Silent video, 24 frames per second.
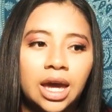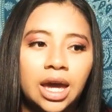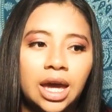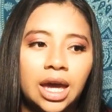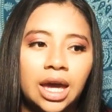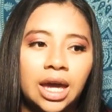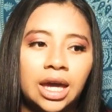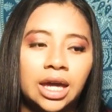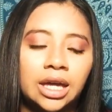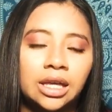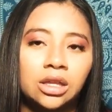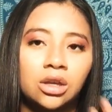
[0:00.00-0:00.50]

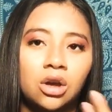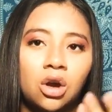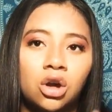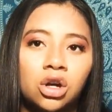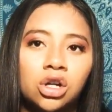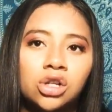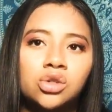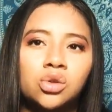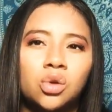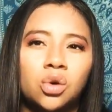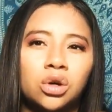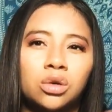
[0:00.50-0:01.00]
And
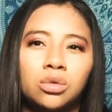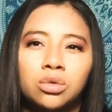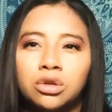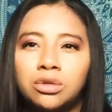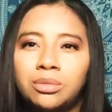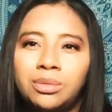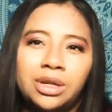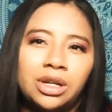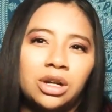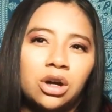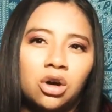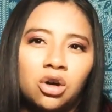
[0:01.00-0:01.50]
our door
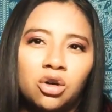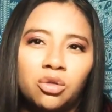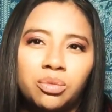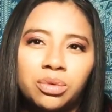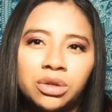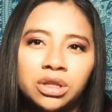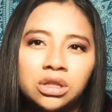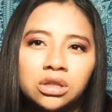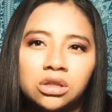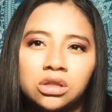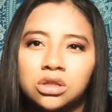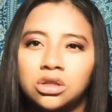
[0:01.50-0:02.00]
would be
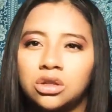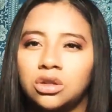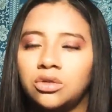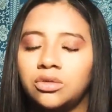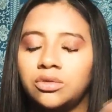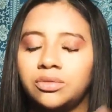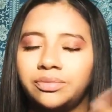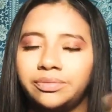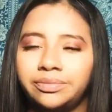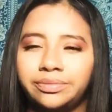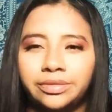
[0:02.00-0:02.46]
open, so